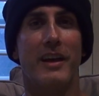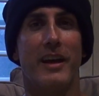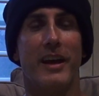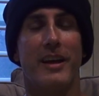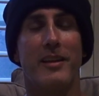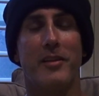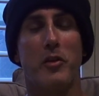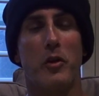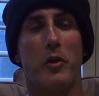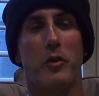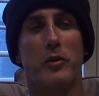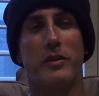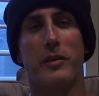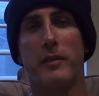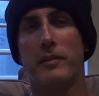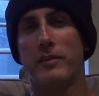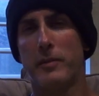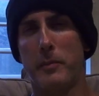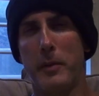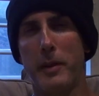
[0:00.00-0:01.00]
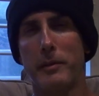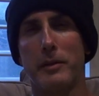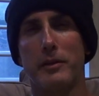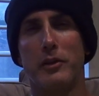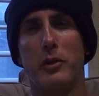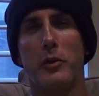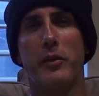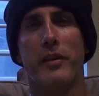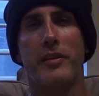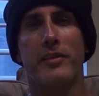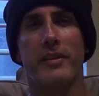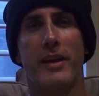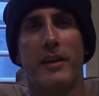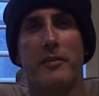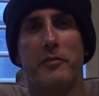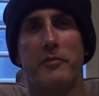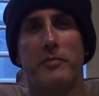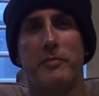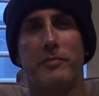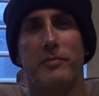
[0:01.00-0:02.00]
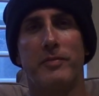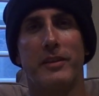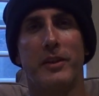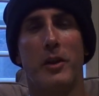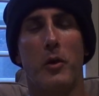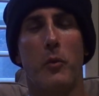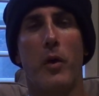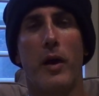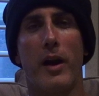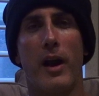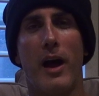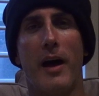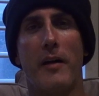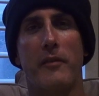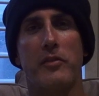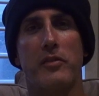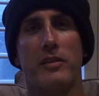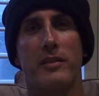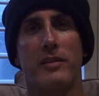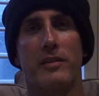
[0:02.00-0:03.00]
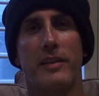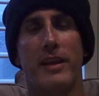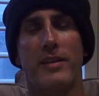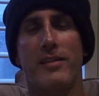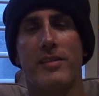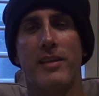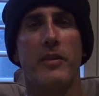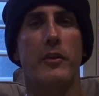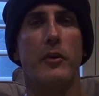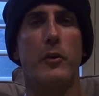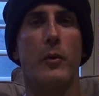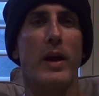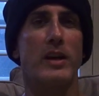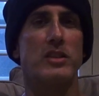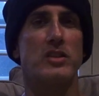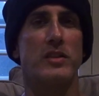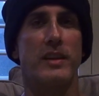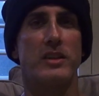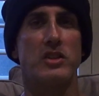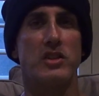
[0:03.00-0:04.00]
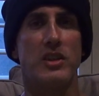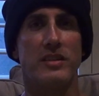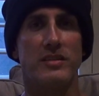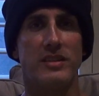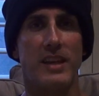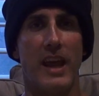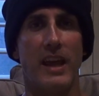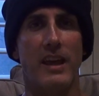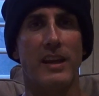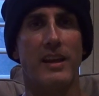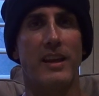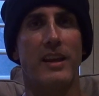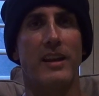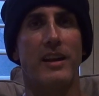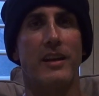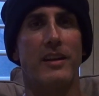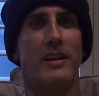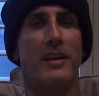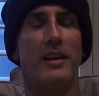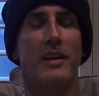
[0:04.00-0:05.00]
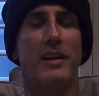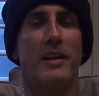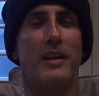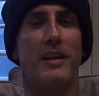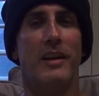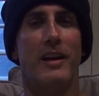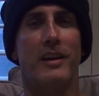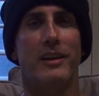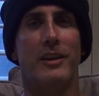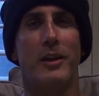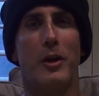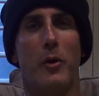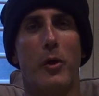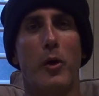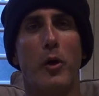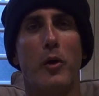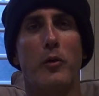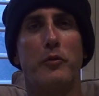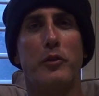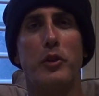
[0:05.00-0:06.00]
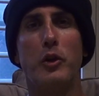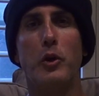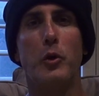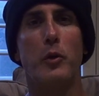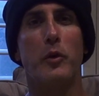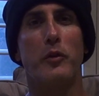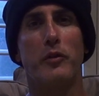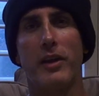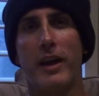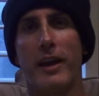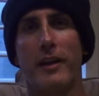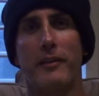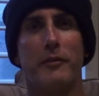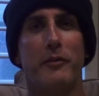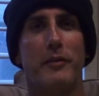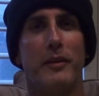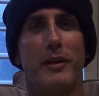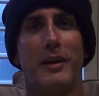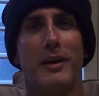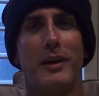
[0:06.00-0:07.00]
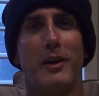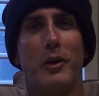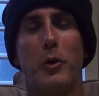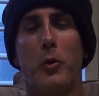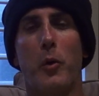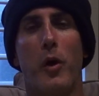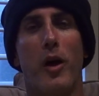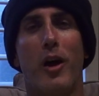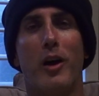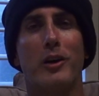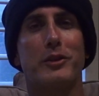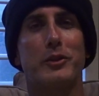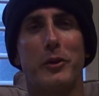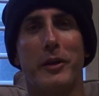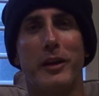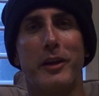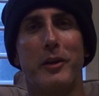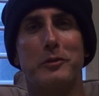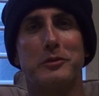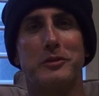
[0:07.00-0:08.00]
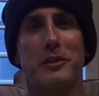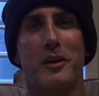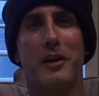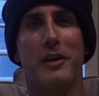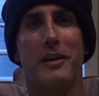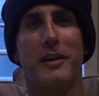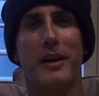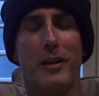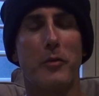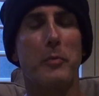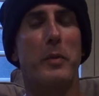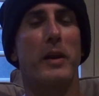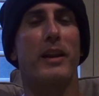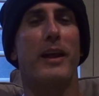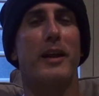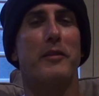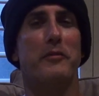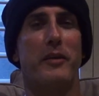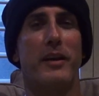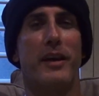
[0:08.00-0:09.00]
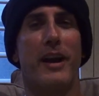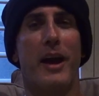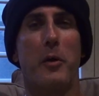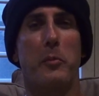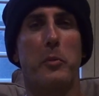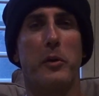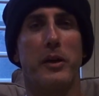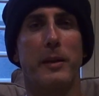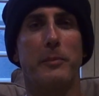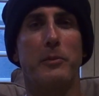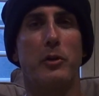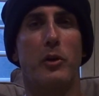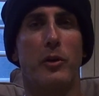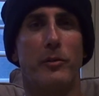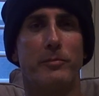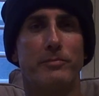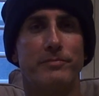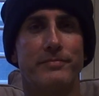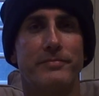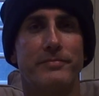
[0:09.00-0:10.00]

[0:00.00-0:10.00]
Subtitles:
And so to be able to do these kind of, you know, one-offs and see the direction that she's taken it and, you know, her view of kind of who our alter egos are, it's been a lot of fun. I hope we keep doing them.